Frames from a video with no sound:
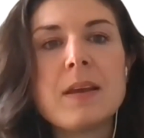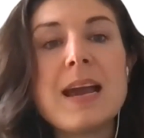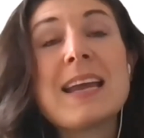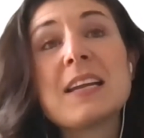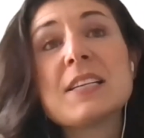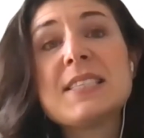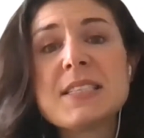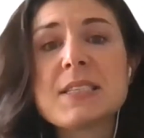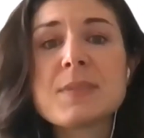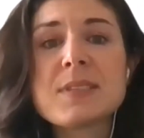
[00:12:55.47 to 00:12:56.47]
And at a
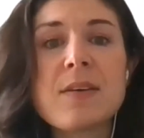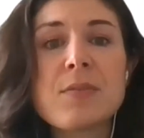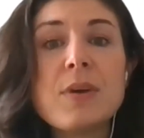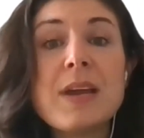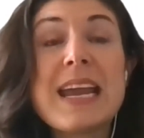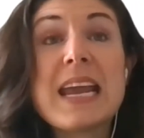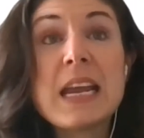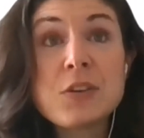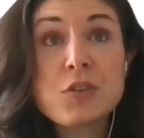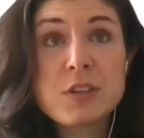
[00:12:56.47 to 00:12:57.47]
systems level,
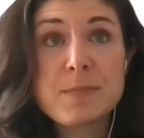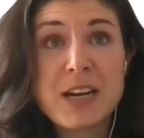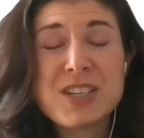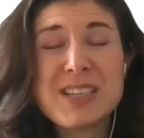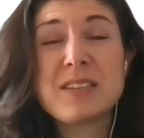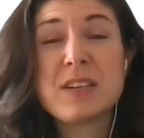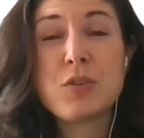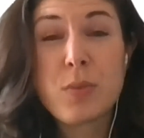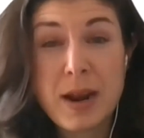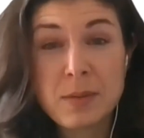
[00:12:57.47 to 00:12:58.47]
introspection is
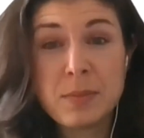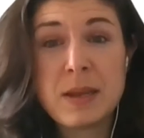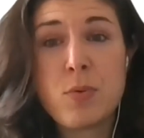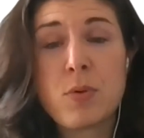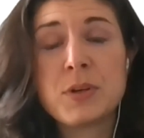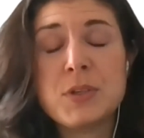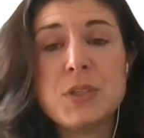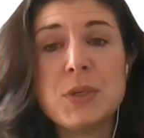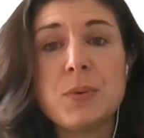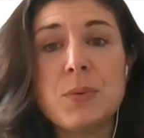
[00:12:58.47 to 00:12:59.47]
incredibly important
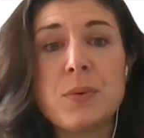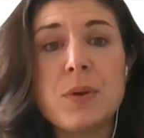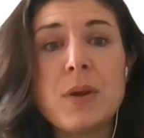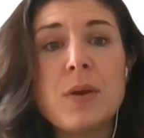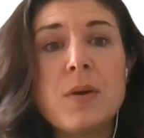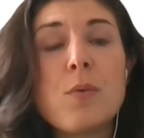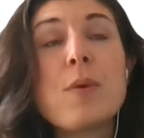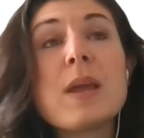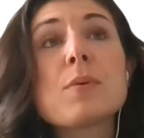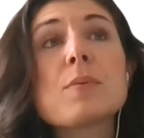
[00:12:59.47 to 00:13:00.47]
too.
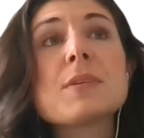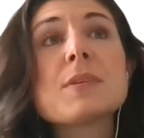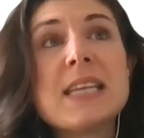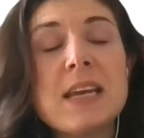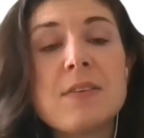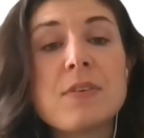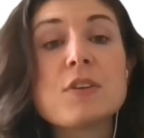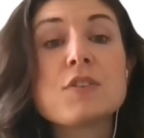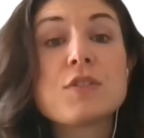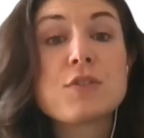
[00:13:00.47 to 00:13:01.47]
We will receive
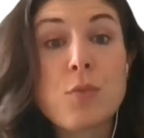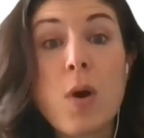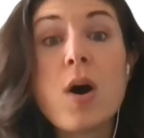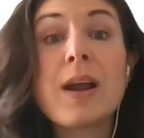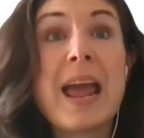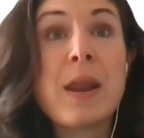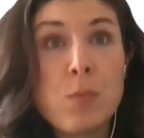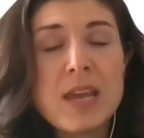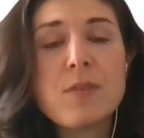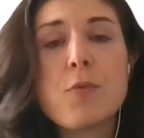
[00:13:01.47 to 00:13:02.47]
strong and
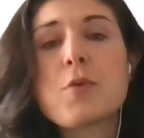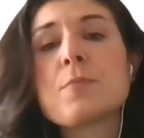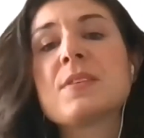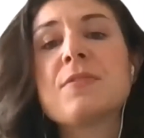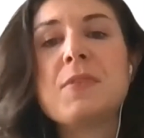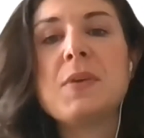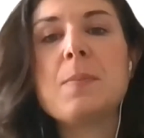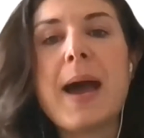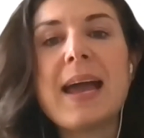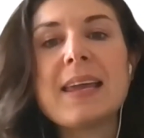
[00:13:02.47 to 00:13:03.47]
weak forms of
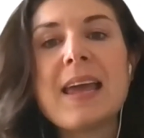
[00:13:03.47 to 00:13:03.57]
feedback